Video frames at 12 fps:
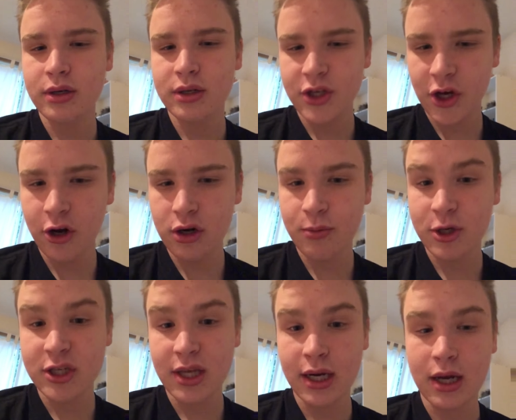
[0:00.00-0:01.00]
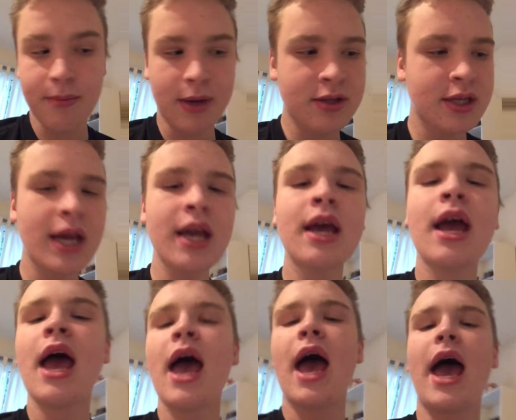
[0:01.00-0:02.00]
security breach that had come out today.
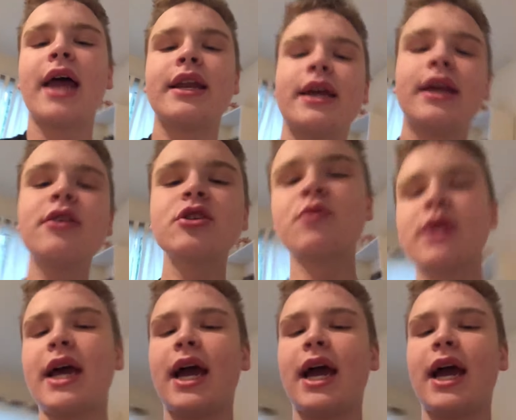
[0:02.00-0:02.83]
And here's what I